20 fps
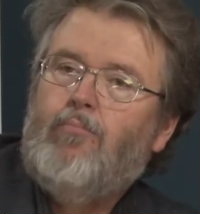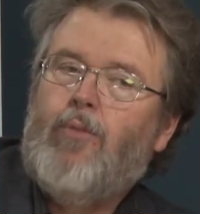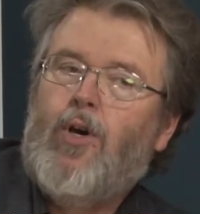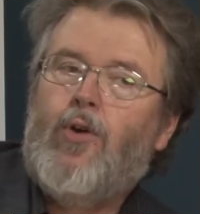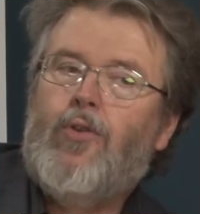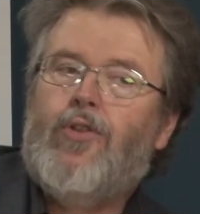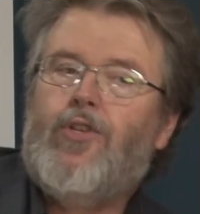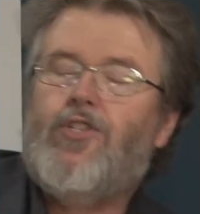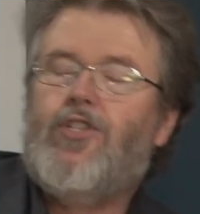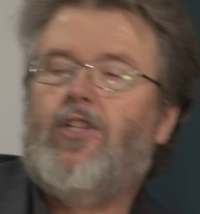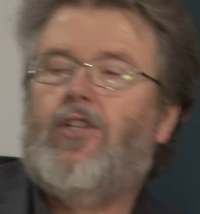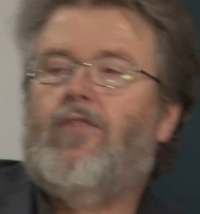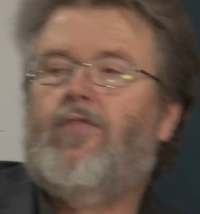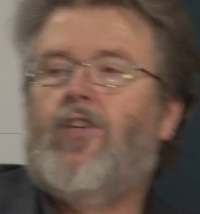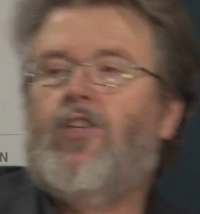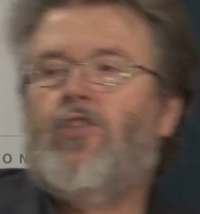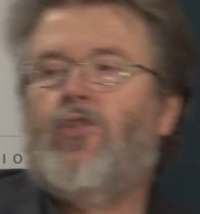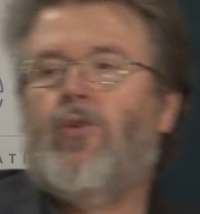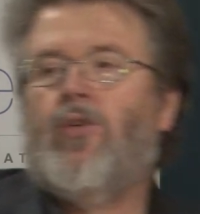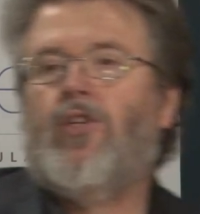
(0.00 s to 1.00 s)
both as
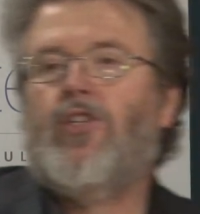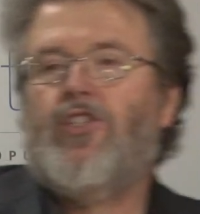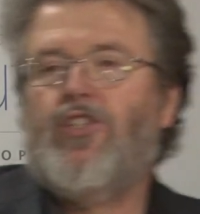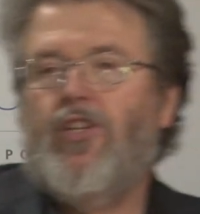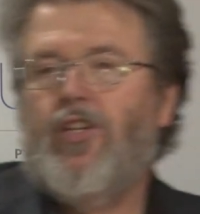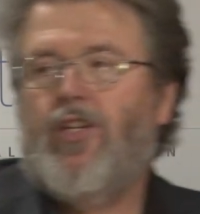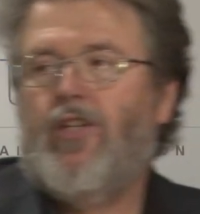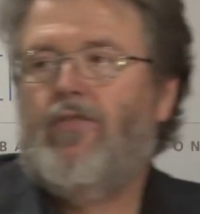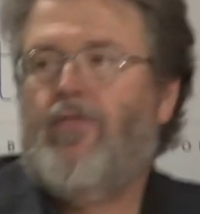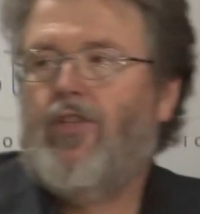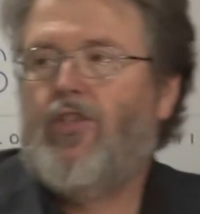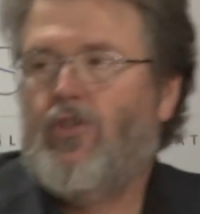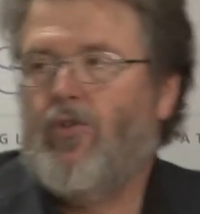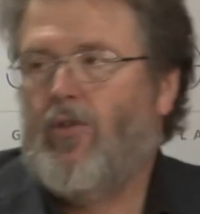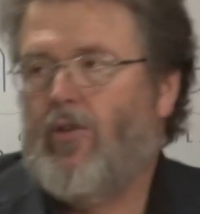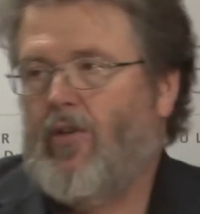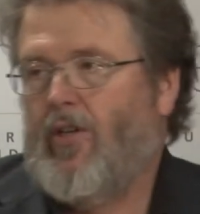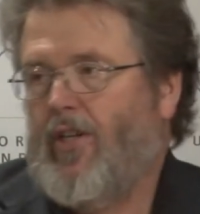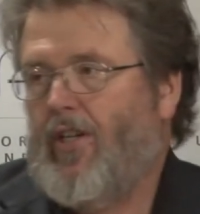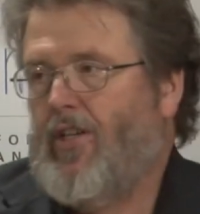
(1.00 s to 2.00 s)
individuals and
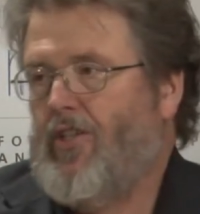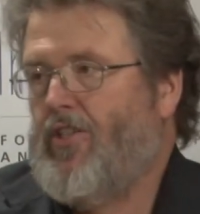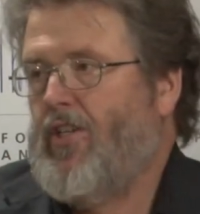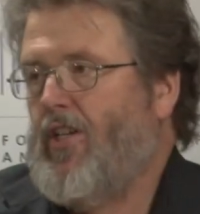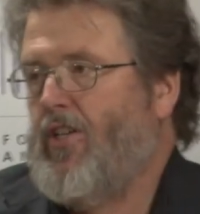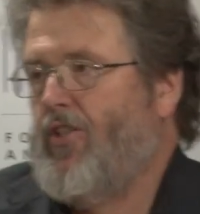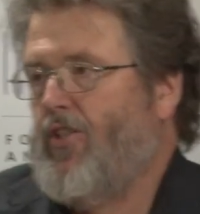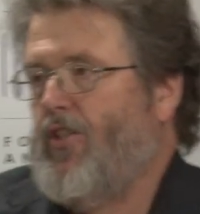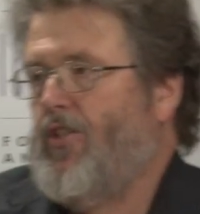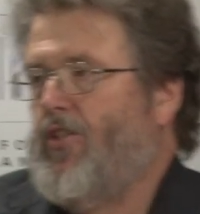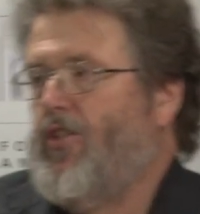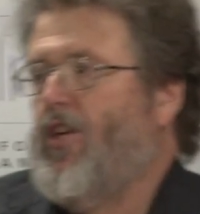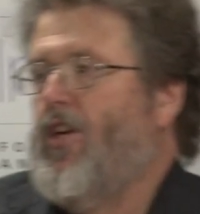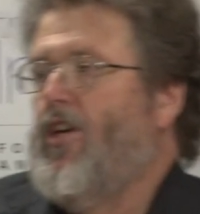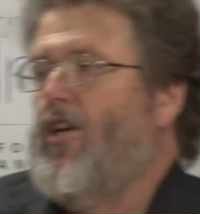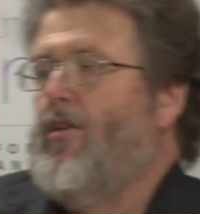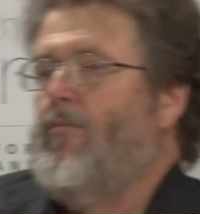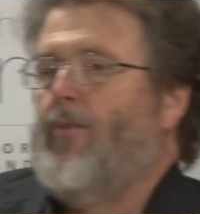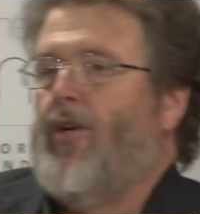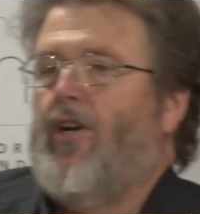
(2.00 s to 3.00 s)
individual organizations,
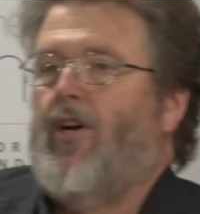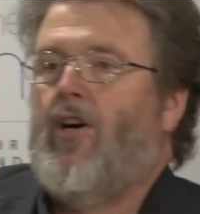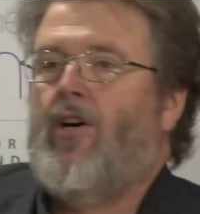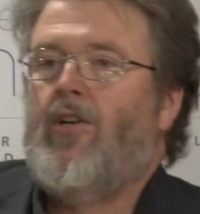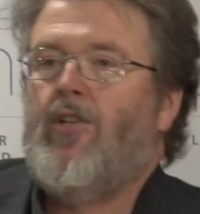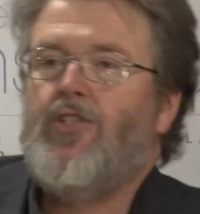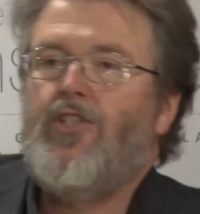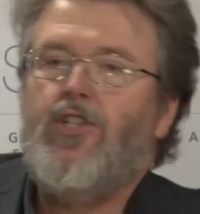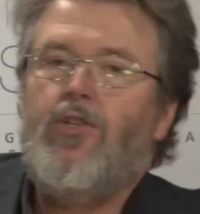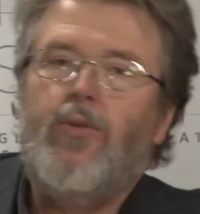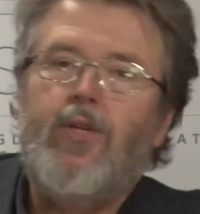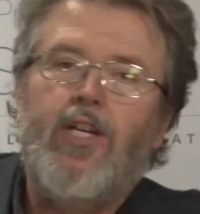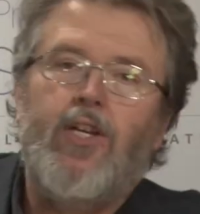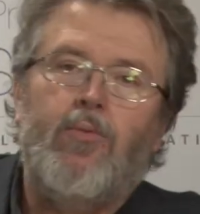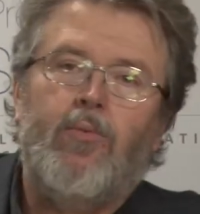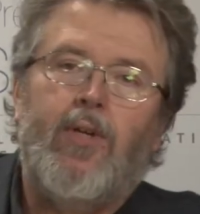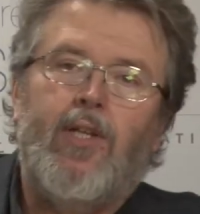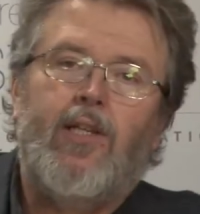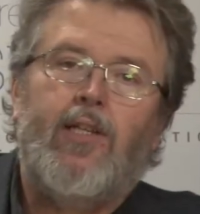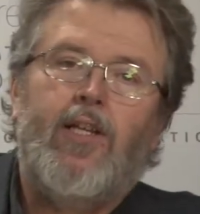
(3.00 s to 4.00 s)
but also
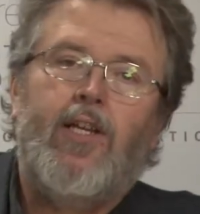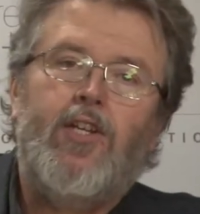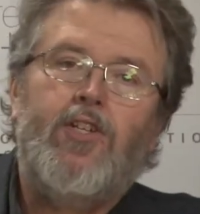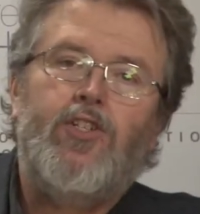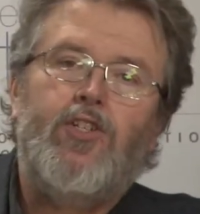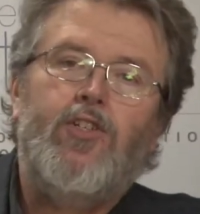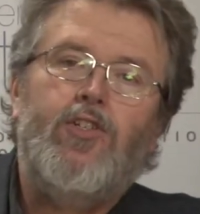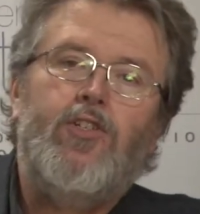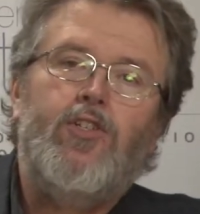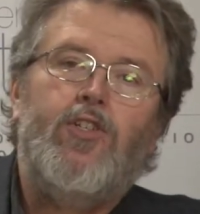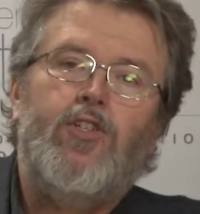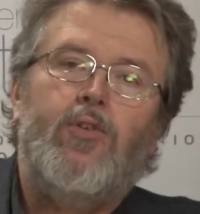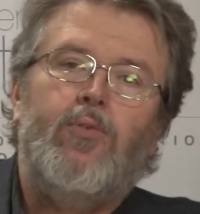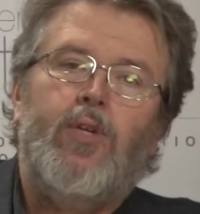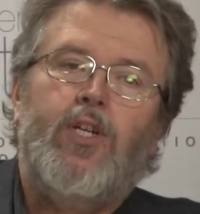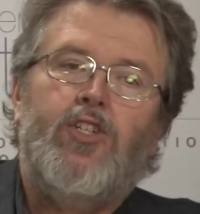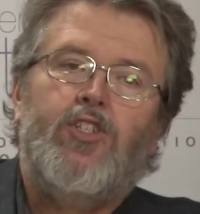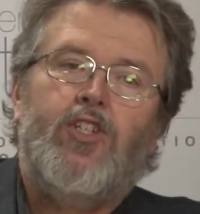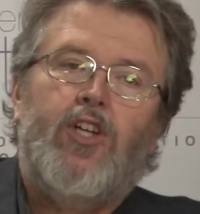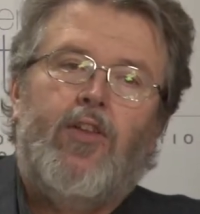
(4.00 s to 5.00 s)
in relation
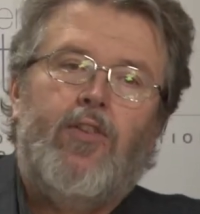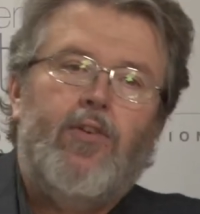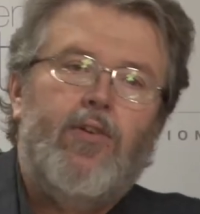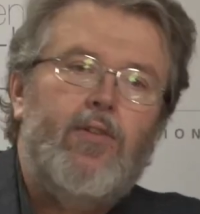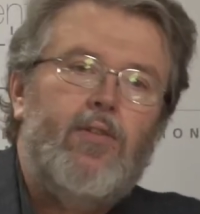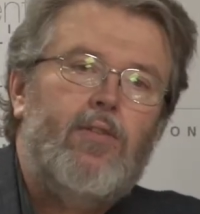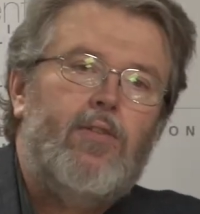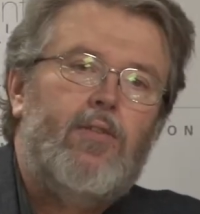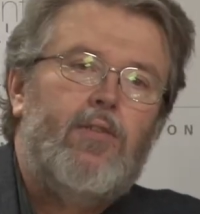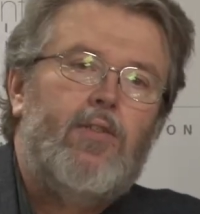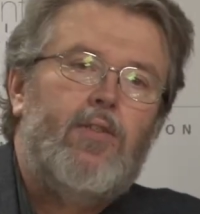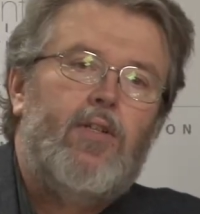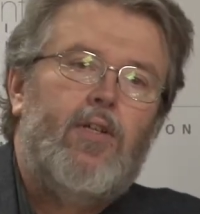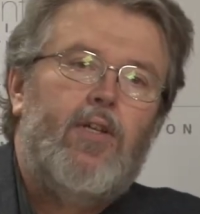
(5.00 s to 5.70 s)
to each other